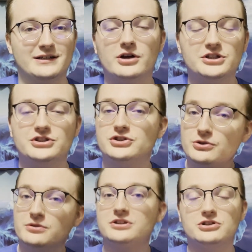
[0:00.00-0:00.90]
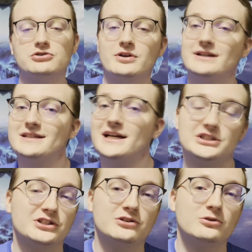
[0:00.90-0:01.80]
As soon as your
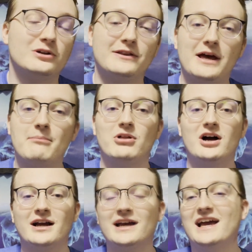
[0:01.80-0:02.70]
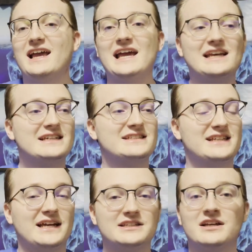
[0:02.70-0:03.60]
transaction is included on that block, it is
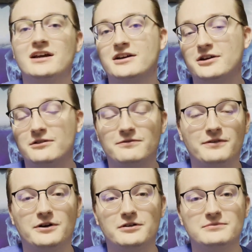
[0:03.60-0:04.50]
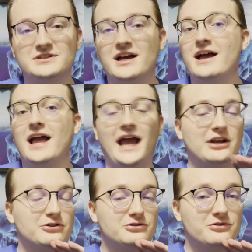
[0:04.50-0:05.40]
sent, confirmed,
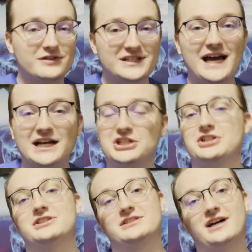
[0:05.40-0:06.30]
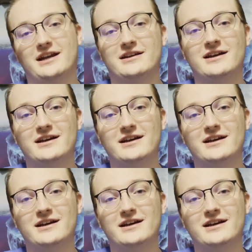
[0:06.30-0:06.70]
and your transaction is done.